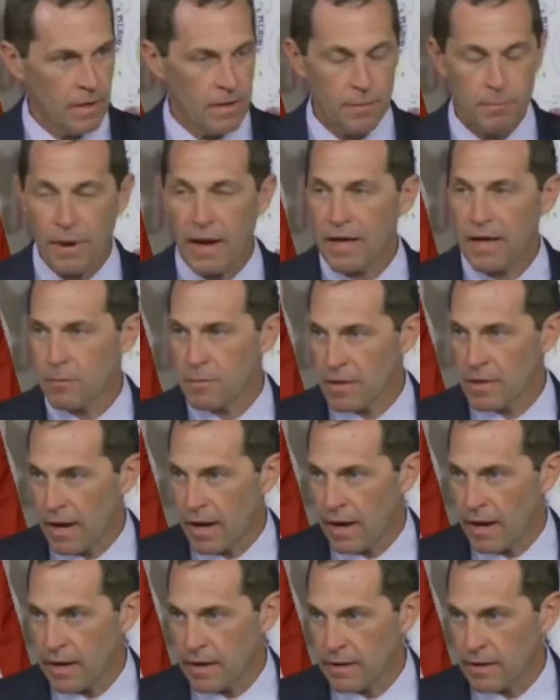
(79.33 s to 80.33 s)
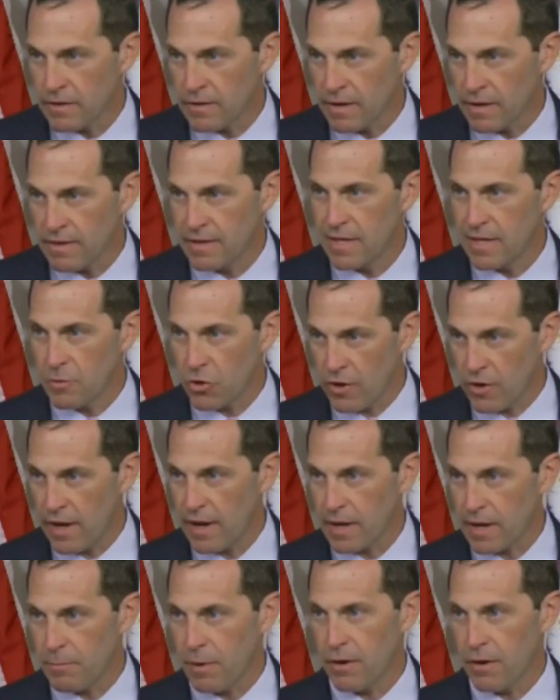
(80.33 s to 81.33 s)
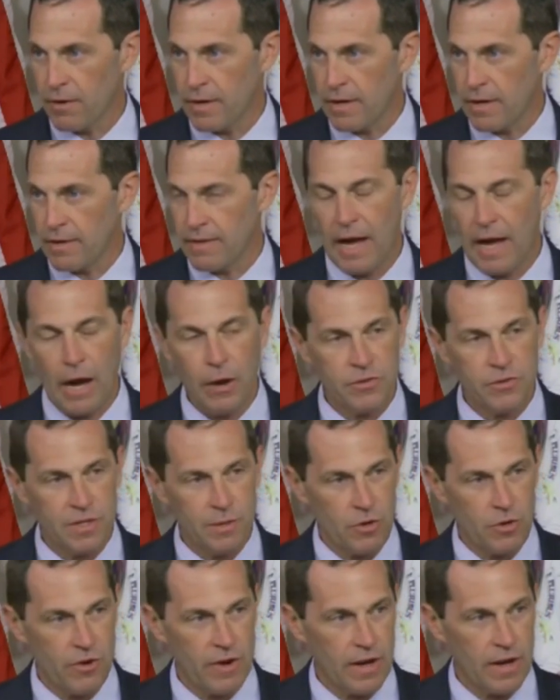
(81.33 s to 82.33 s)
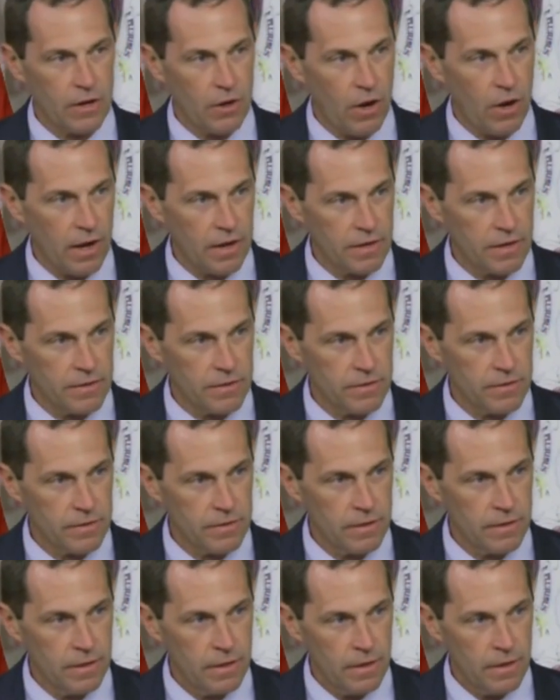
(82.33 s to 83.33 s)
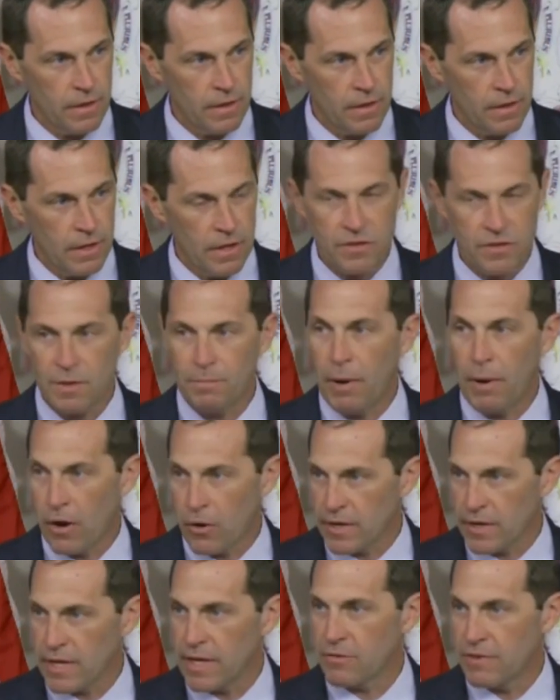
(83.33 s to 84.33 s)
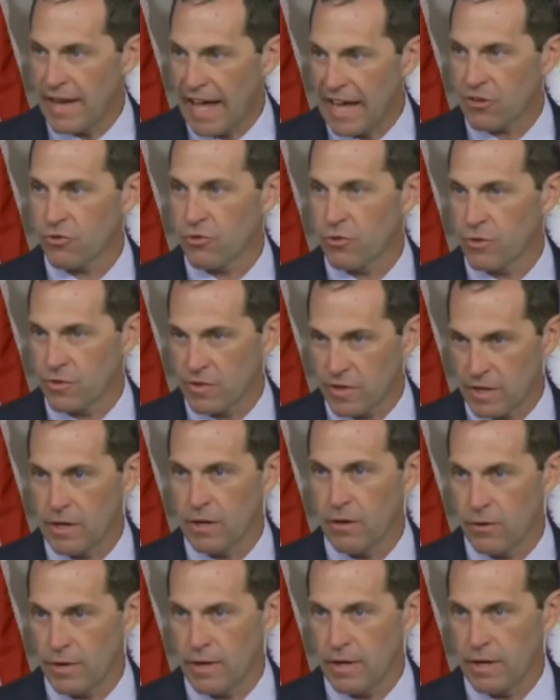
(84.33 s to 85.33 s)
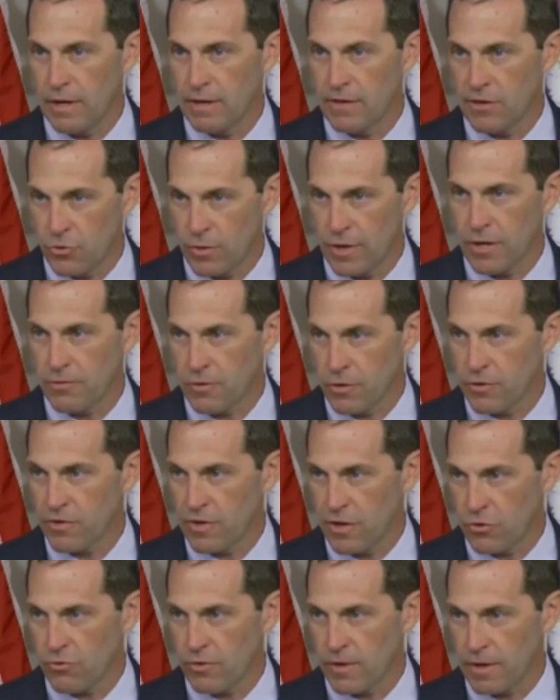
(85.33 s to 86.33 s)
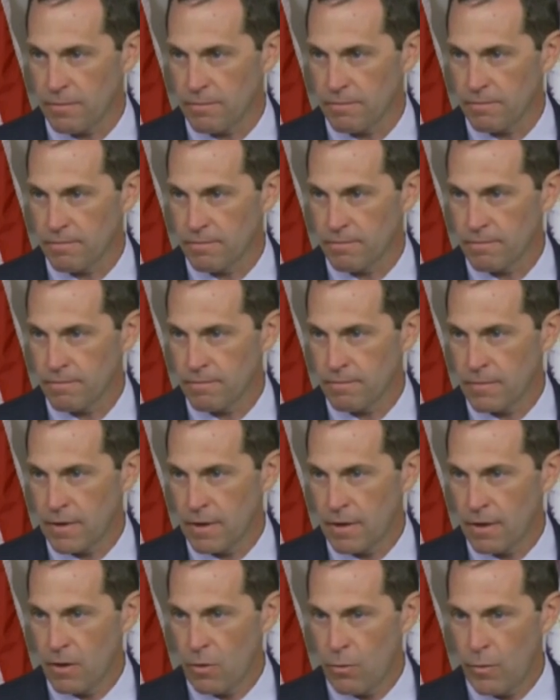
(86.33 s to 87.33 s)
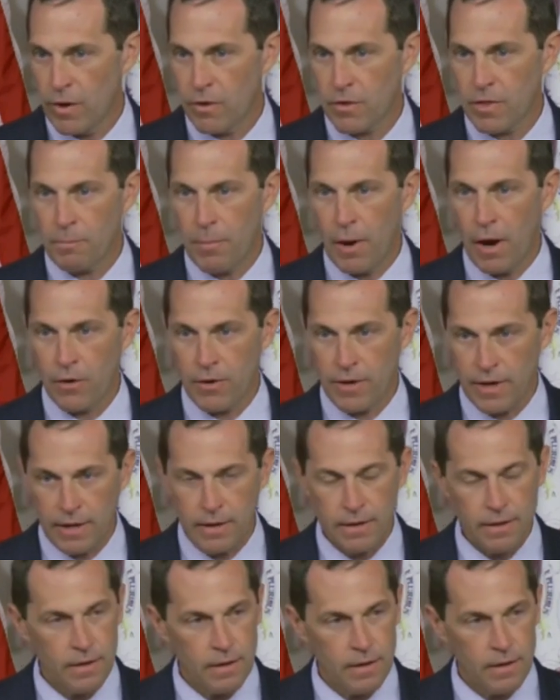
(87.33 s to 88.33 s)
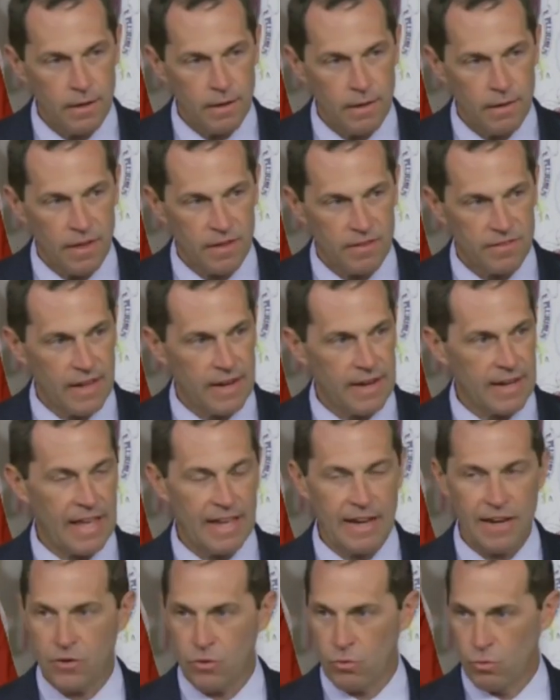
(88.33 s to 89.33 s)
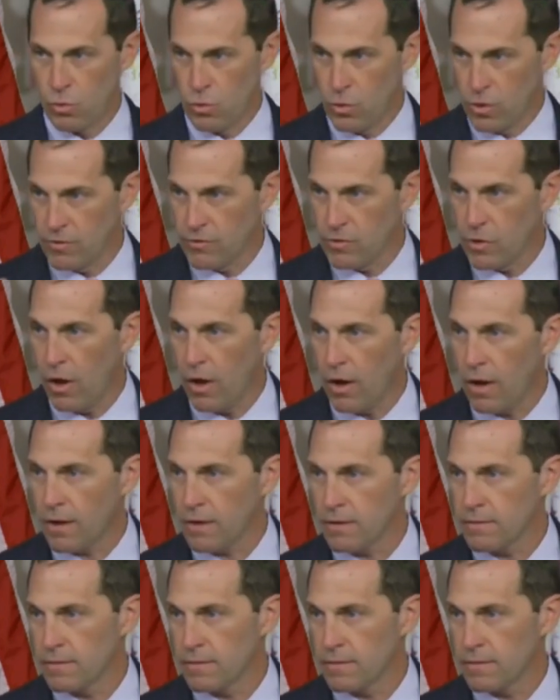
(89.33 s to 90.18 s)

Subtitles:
The bottom line is that the Democratic Party and the House Democratic Caucus is the party of national security in the 21st century. We are the party that's dedicated to rule of law,